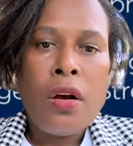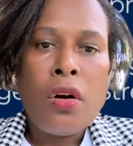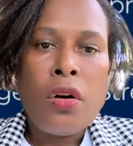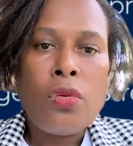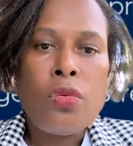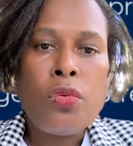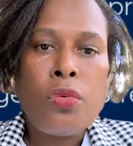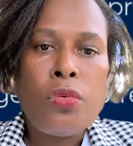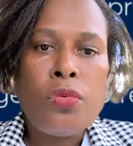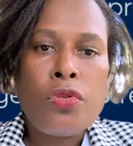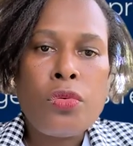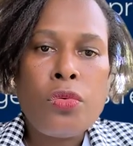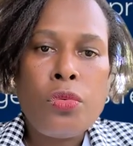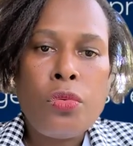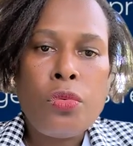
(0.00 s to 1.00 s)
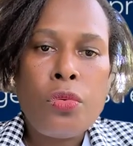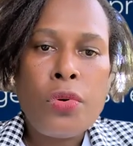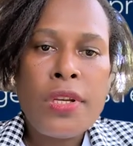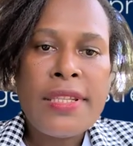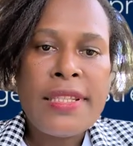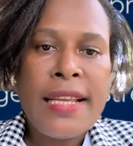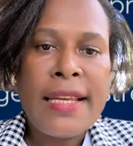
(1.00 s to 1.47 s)
who
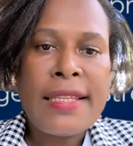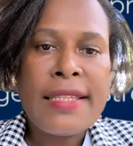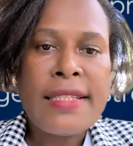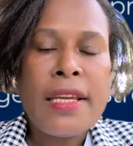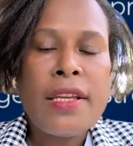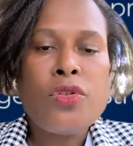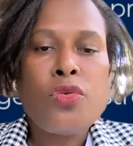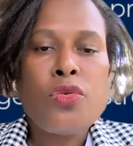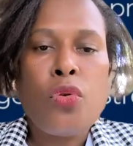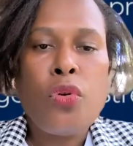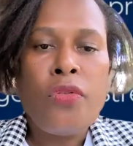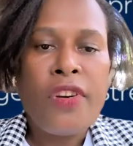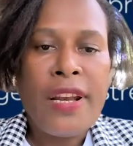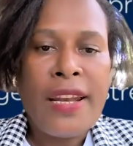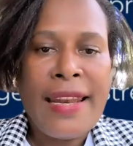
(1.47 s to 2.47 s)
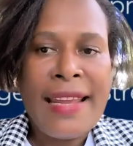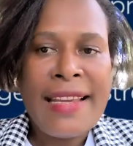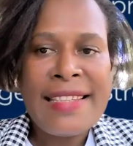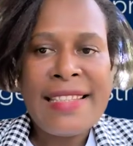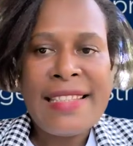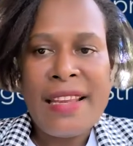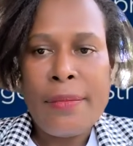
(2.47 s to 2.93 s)
is selected to go for the
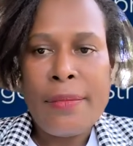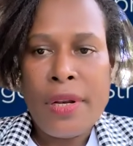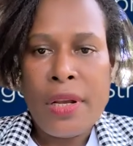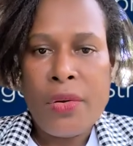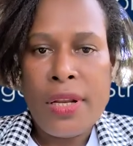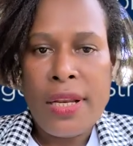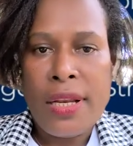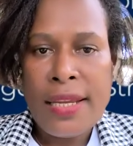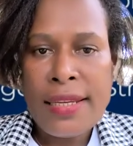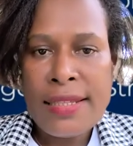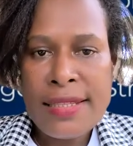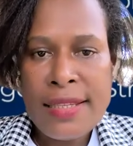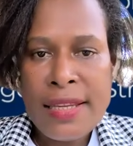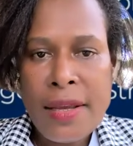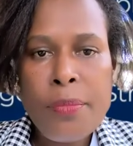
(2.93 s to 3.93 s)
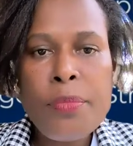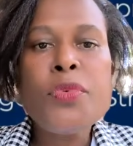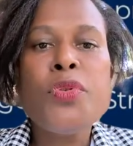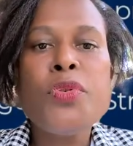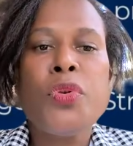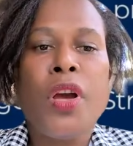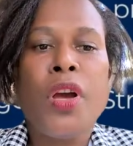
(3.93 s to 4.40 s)
next step. Now, the next step,
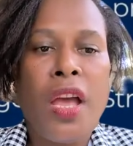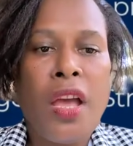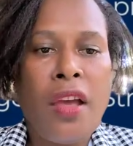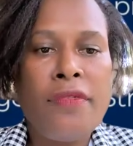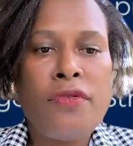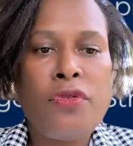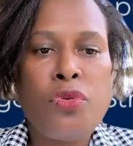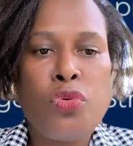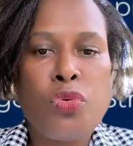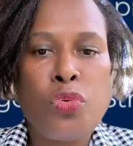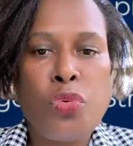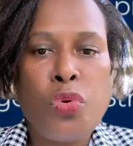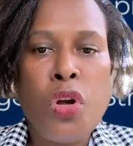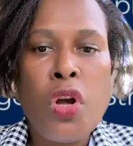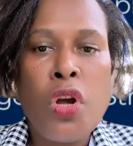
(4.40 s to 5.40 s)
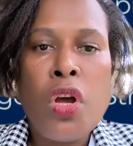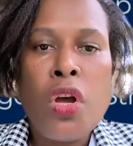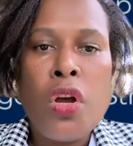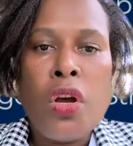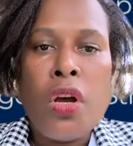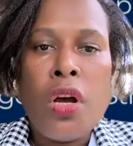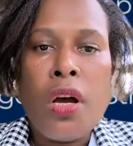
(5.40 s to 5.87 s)
you have to
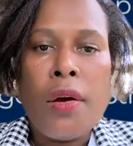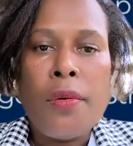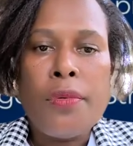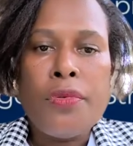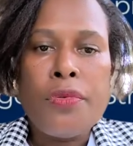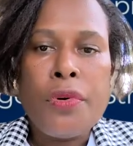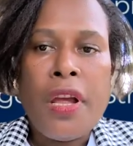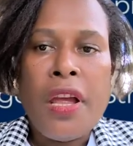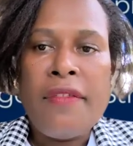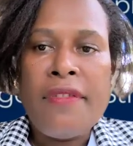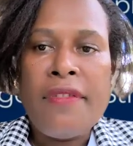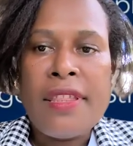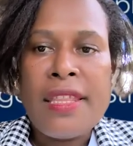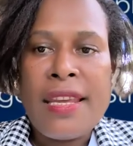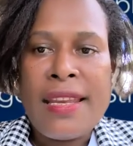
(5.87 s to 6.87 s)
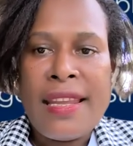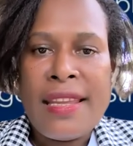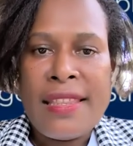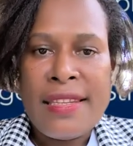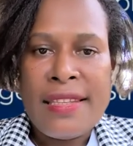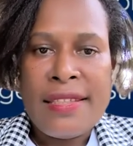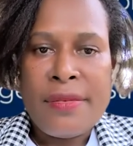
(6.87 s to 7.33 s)
do everything
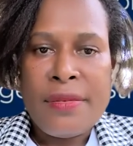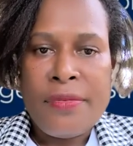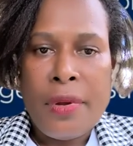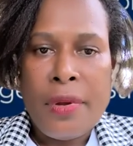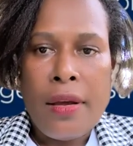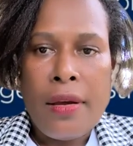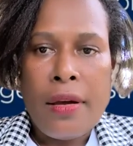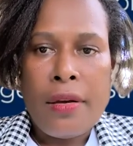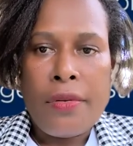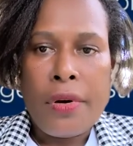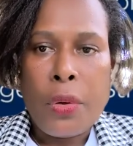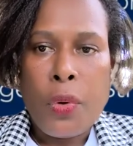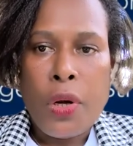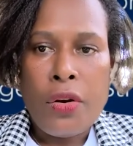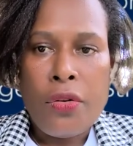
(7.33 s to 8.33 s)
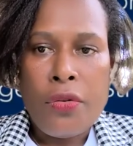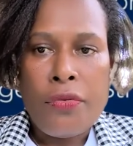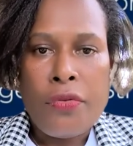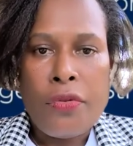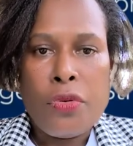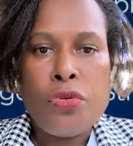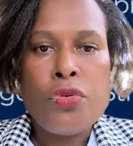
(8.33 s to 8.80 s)
that is required
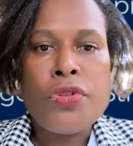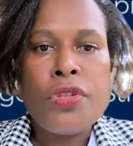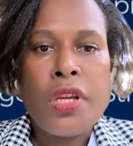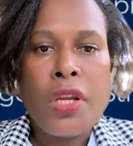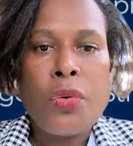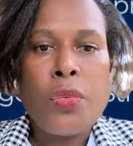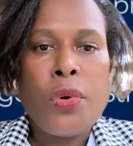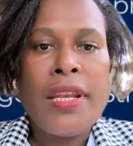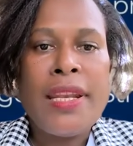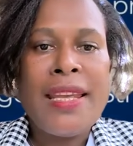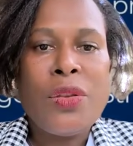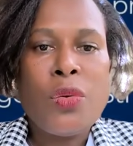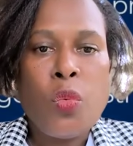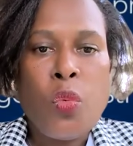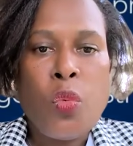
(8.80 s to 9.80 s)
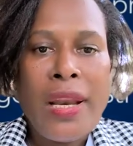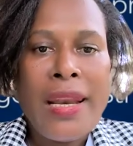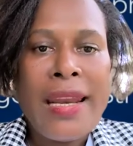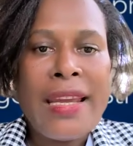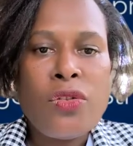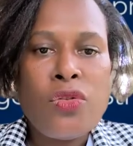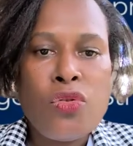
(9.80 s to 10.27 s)
of you to secure that
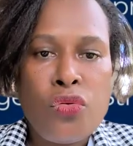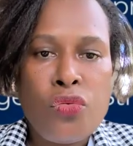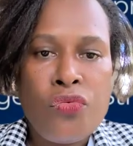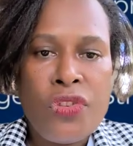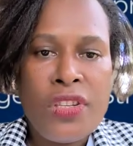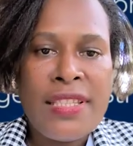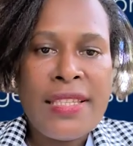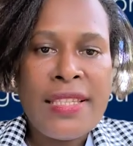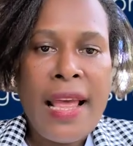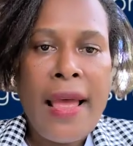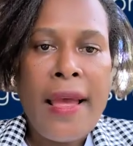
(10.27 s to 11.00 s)
192 visa.